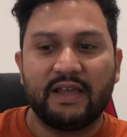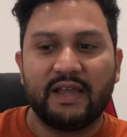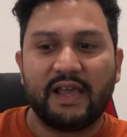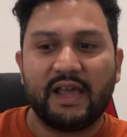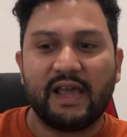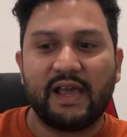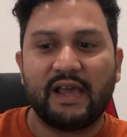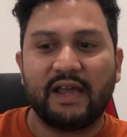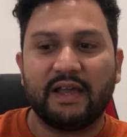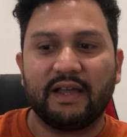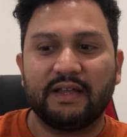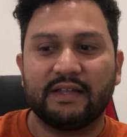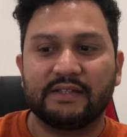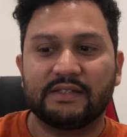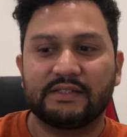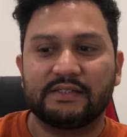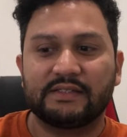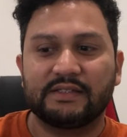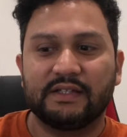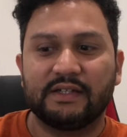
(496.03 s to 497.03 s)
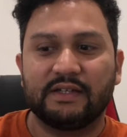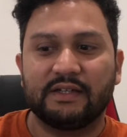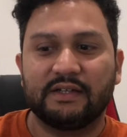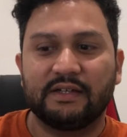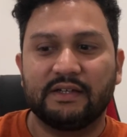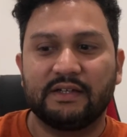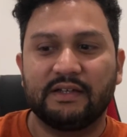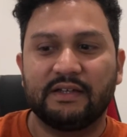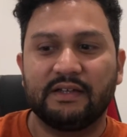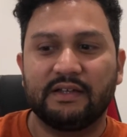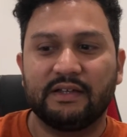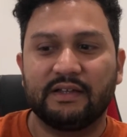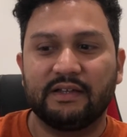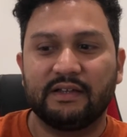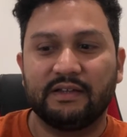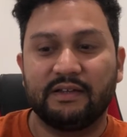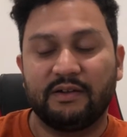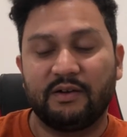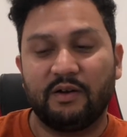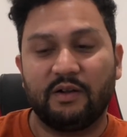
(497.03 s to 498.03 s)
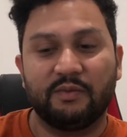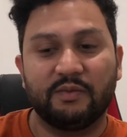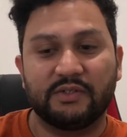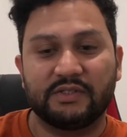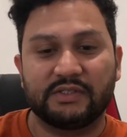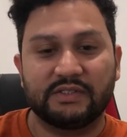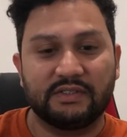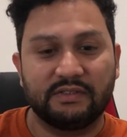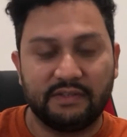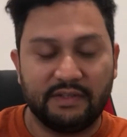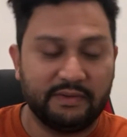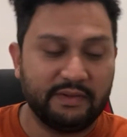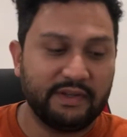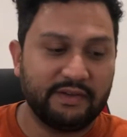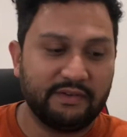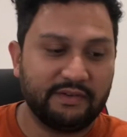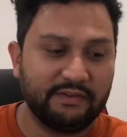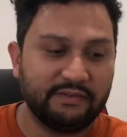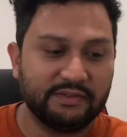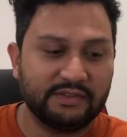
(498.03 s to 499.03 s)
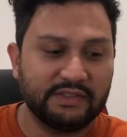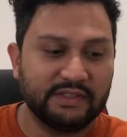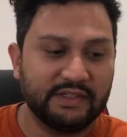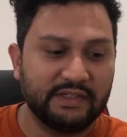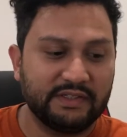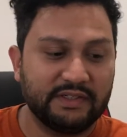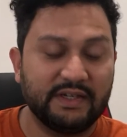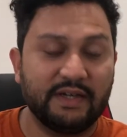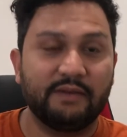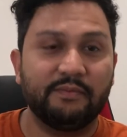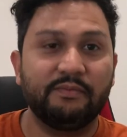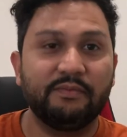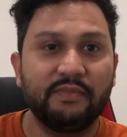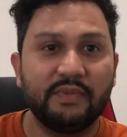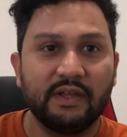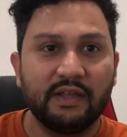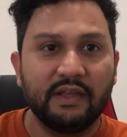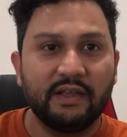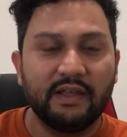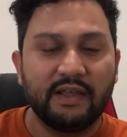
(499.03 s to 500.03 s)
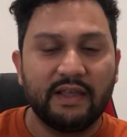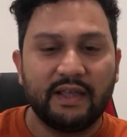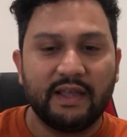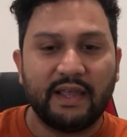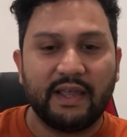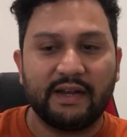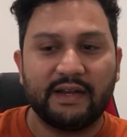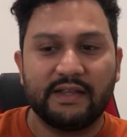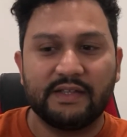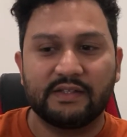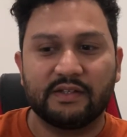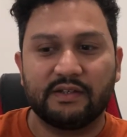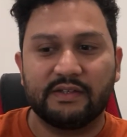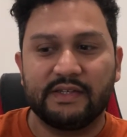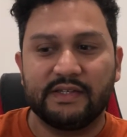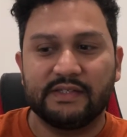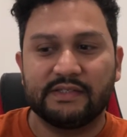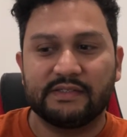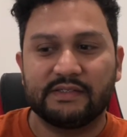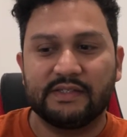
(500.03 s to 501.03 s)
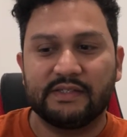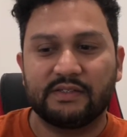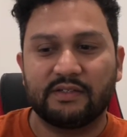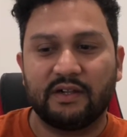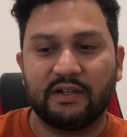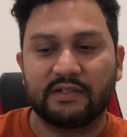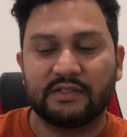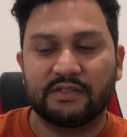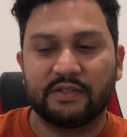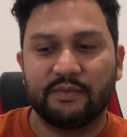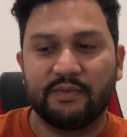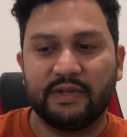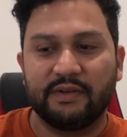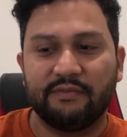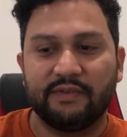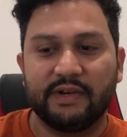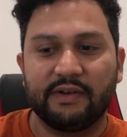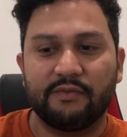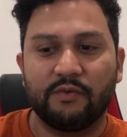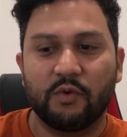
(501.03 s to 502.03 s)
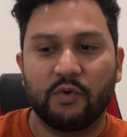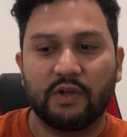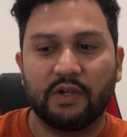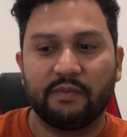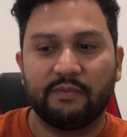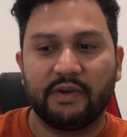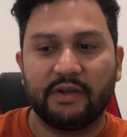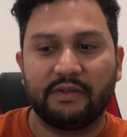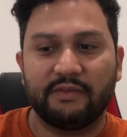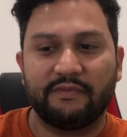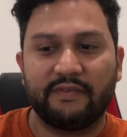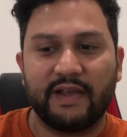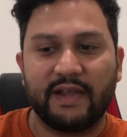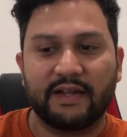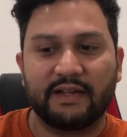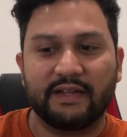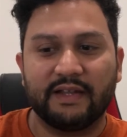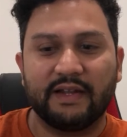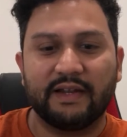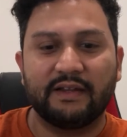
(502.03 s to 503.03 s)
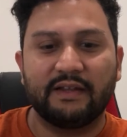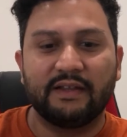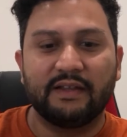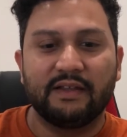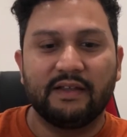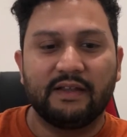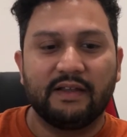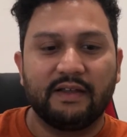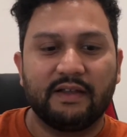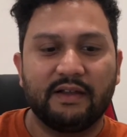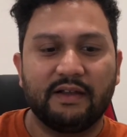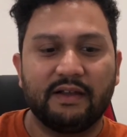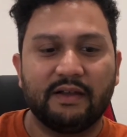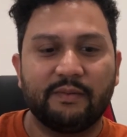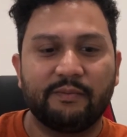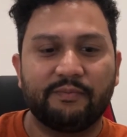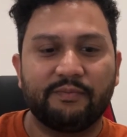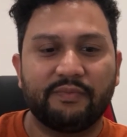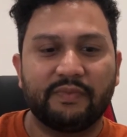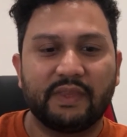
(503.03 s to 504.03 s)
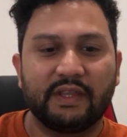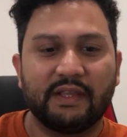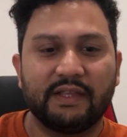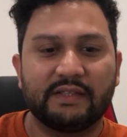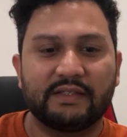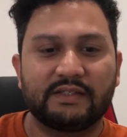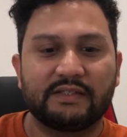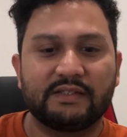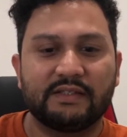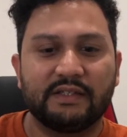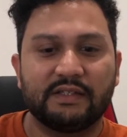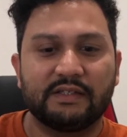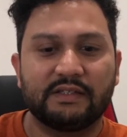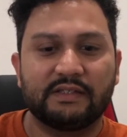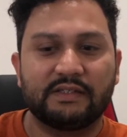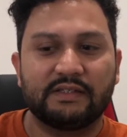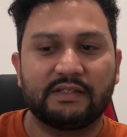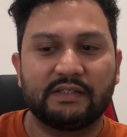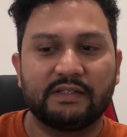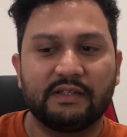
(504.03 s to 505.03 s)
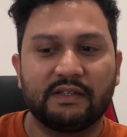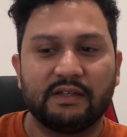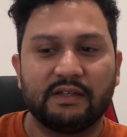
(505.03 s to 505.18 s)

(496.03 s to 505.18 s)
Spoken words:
as almost I would say dumb. And he's also been very vocal about the fact that it's